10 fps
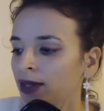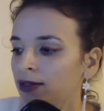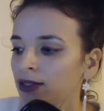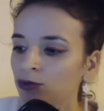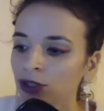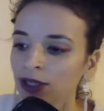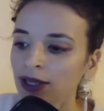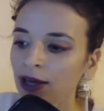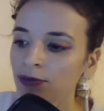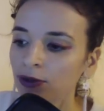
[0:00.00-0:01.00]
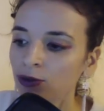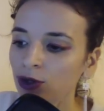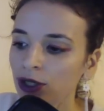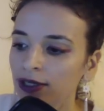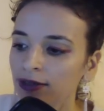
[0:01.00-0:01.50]
The Moon in
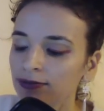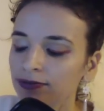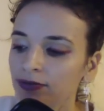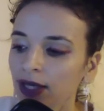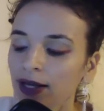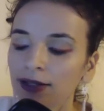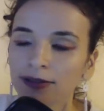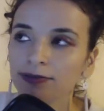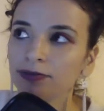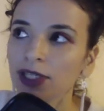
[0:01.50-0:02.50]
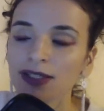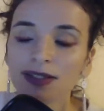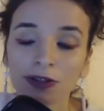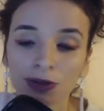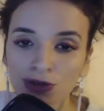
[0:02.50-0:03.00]
Capricorn, it's a
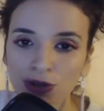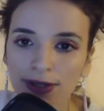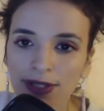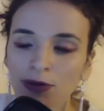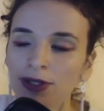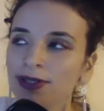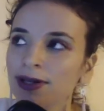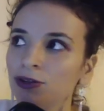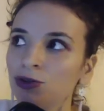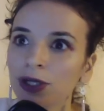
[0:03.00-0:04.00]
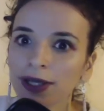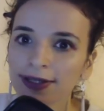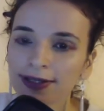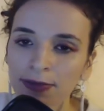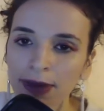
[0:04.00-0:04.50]
neutral, so it's not doing
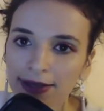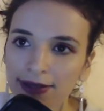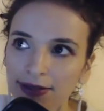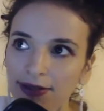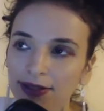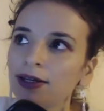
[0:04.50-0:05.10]
its best.